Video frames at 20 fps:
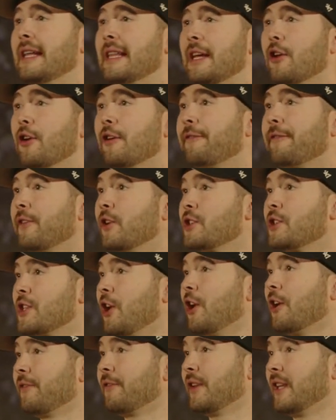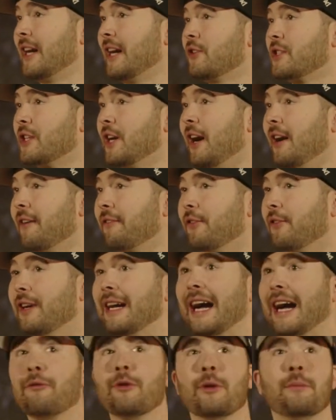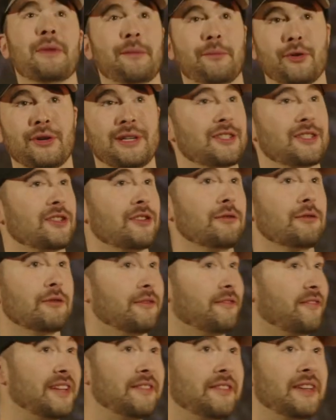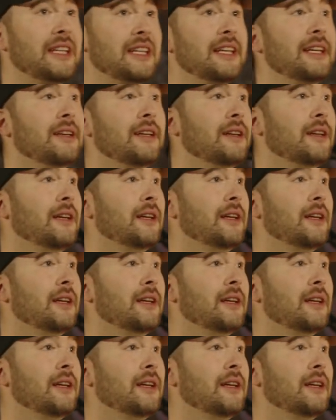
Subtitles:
that our first Heart for the House offering, I remember it so vividly.